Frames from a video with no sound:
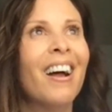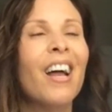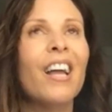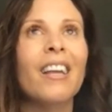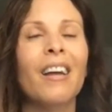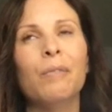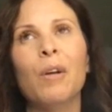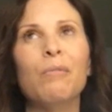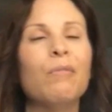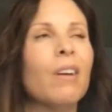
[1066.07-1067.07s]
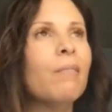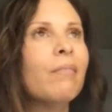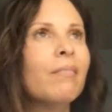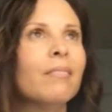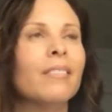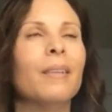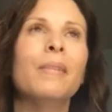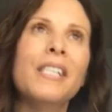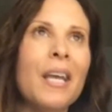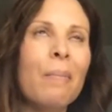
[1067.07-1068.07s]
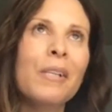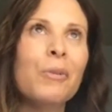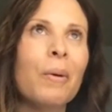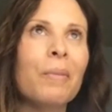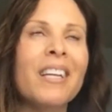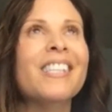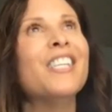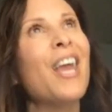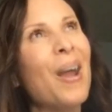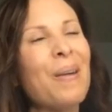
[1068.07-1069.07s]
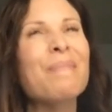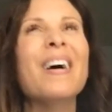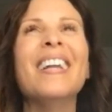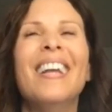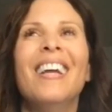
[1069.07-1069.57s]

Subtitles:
again, let me see how much I'm going to share, but